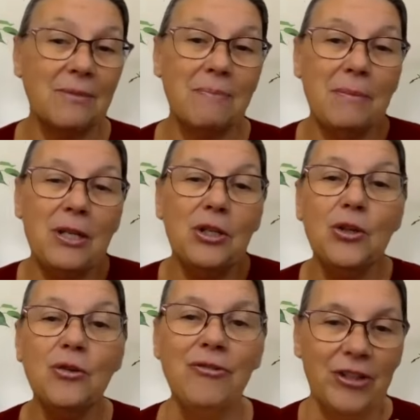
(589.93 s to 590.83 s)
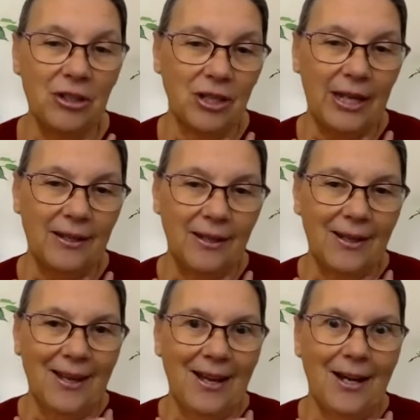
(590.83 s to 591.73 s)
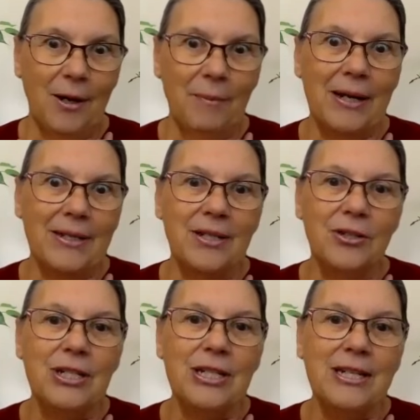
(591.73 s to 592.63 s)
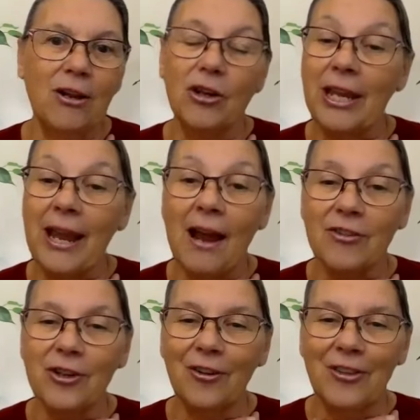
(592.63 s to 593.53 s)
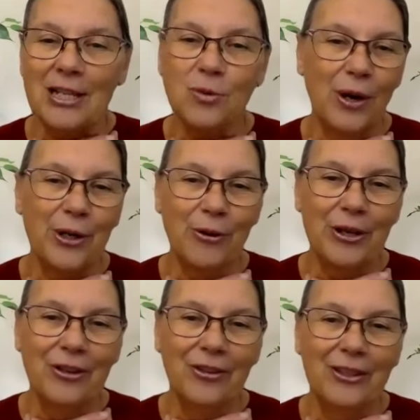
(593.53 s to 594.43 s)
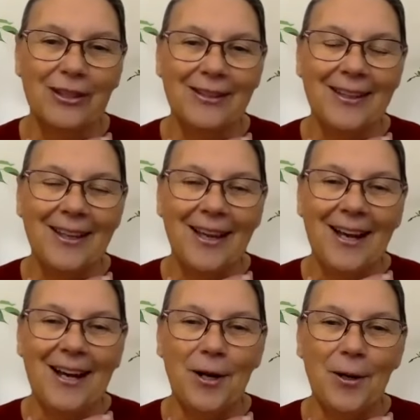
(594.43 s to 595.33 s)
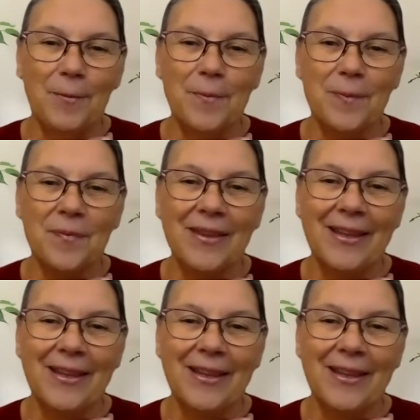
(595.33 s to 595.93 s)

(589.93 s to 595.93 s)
Maybe you feel like you need looking after, and that's why you're ill. Um,